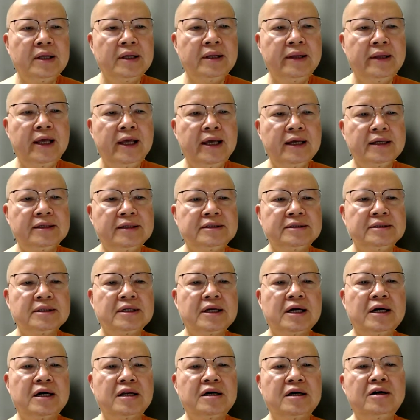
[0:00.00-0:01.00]
Next,
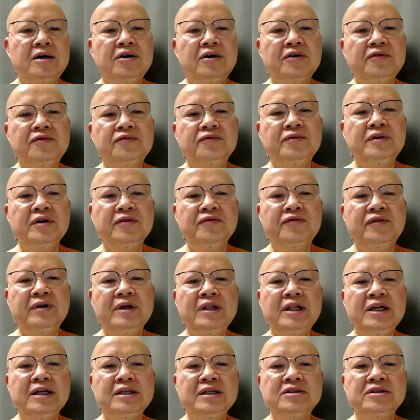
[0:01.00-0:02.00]
cut off the
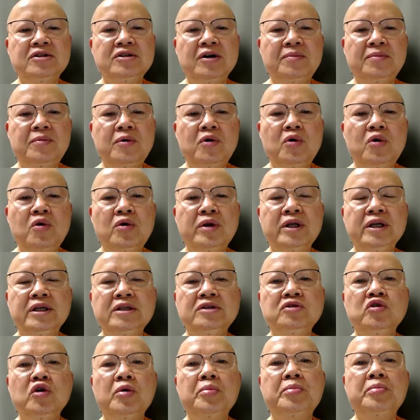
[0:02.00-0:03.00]
feelings of
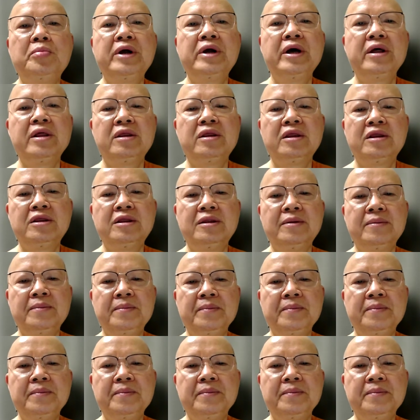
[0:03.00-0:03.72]
holding your breath